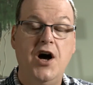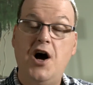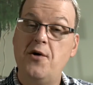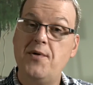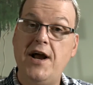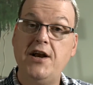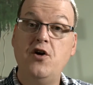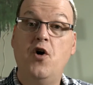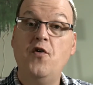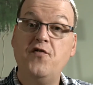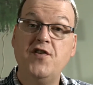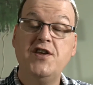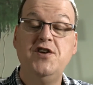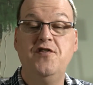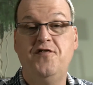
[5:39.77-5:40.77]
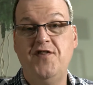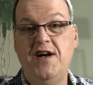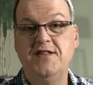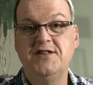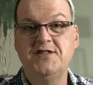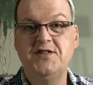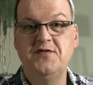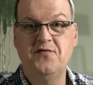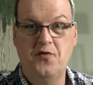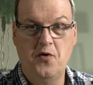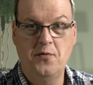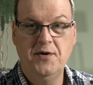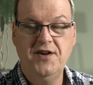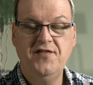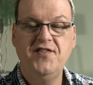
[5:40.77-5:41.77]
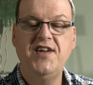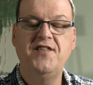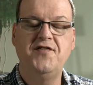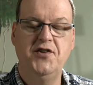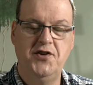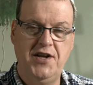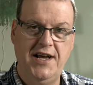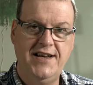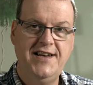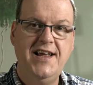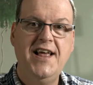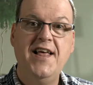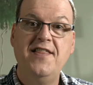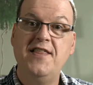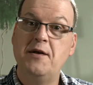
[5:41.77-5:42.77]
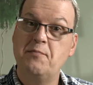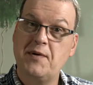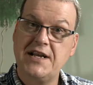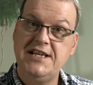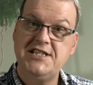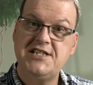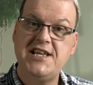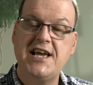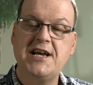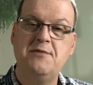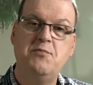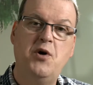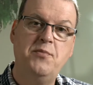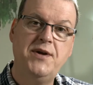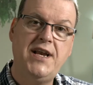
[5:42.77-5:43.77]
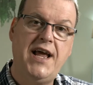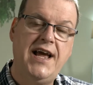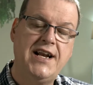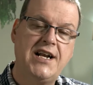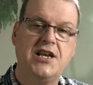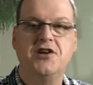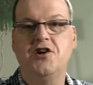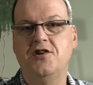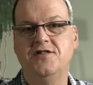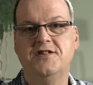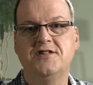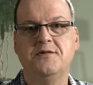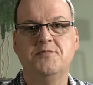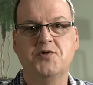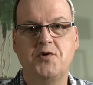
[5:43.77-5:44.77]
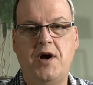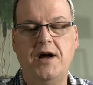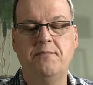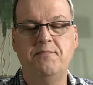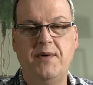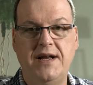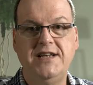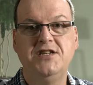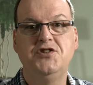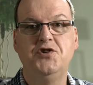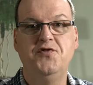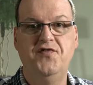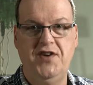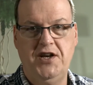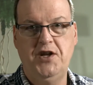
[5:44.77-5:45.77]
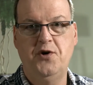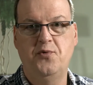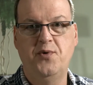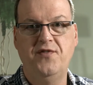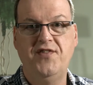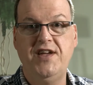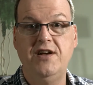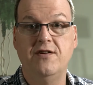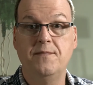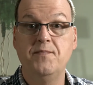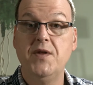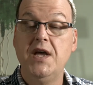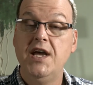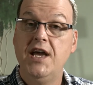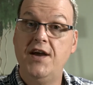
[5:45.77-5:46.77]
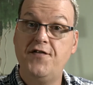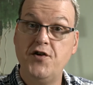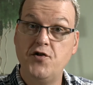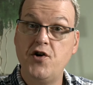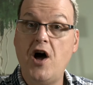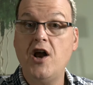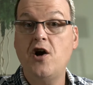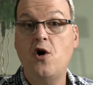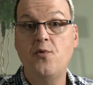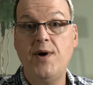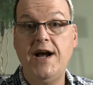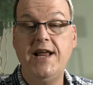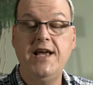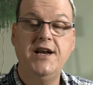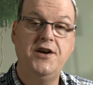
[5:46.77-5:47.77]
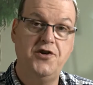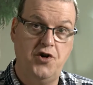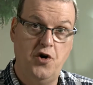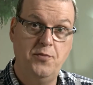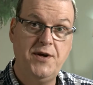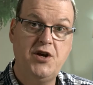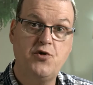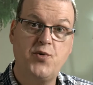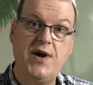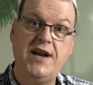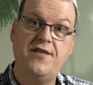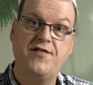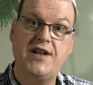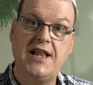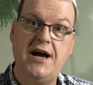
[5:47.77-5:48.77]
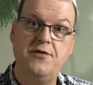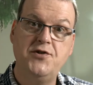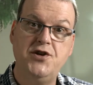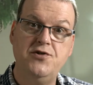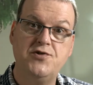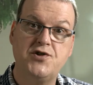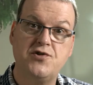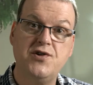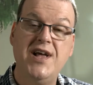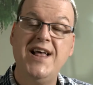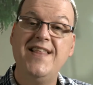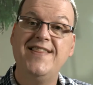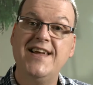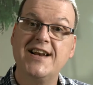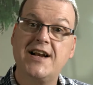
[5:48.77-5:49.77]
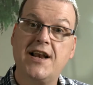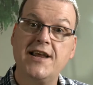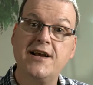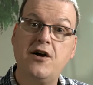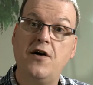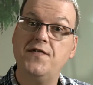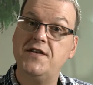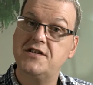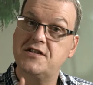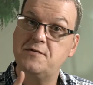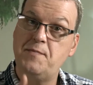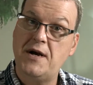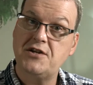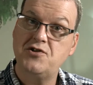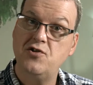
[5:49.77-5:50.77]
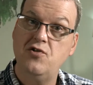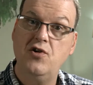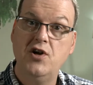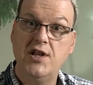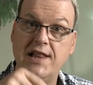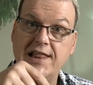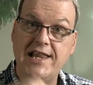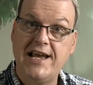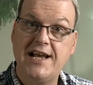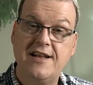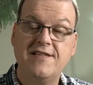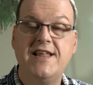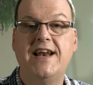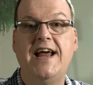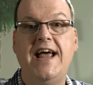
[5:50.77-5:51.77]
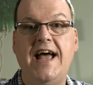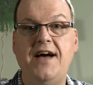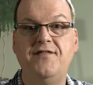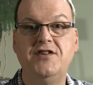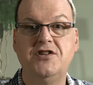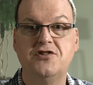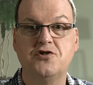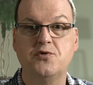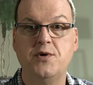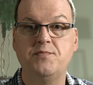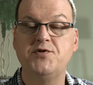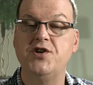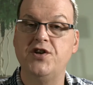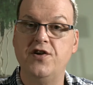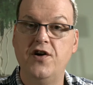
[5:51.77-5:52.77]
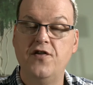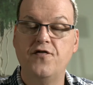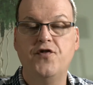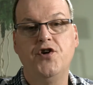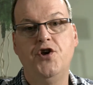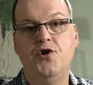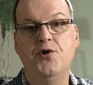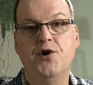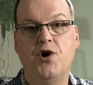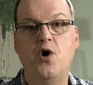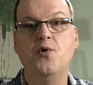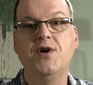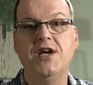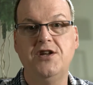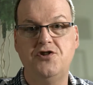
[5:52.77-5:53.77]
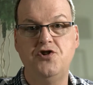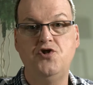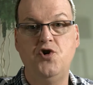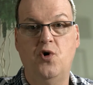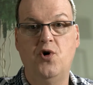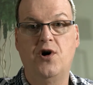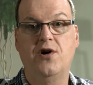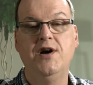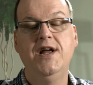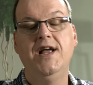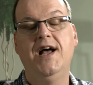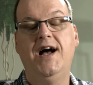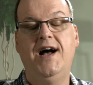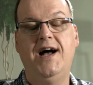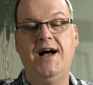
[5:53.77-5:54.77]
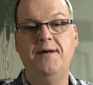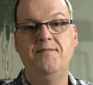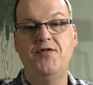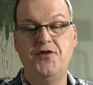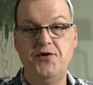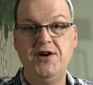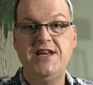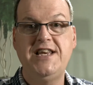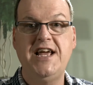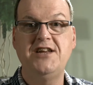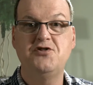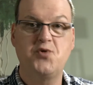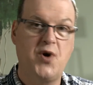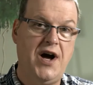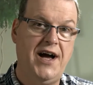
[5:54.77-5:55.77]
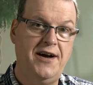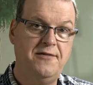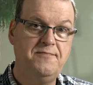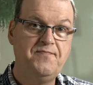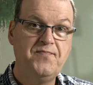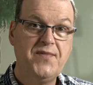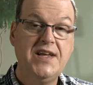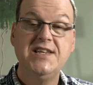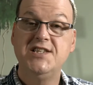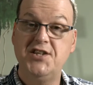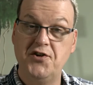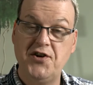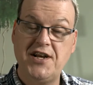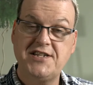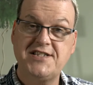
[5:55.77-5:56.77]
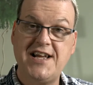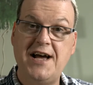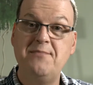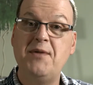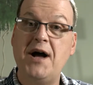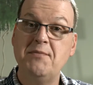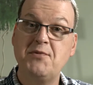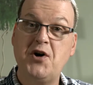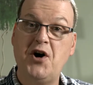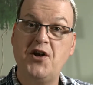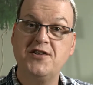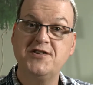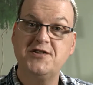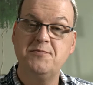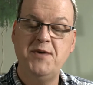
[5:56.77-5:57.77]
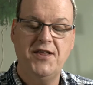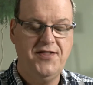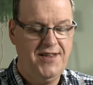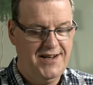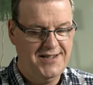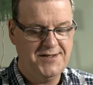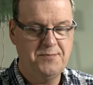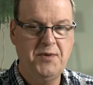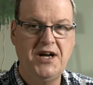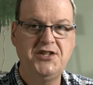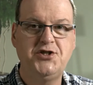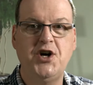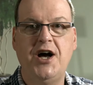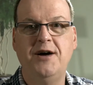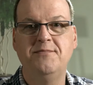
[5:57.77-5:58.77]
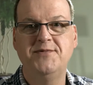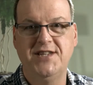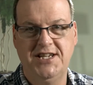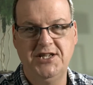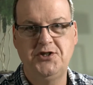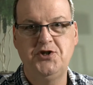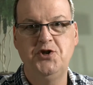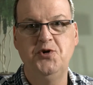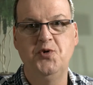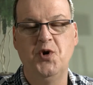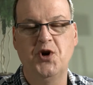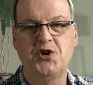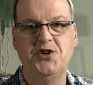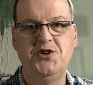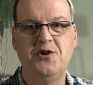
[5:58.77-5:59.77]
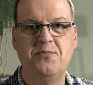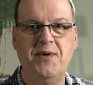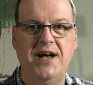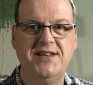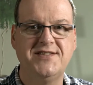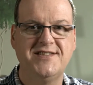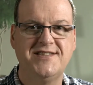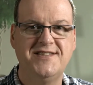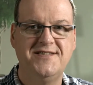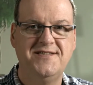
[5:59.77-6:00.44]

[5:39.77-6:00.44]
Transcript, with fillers: All right, hopefully you found this informative. If you did, then please take a moment and click on the subscribe button to Video Reveal. If you're not already an Adobe Creative Cloud user, then click on the special link that I have in description for you to go get your 30-day uh, trial. Till next time, I'm Colin Smith, and it's my job to get you looking your best.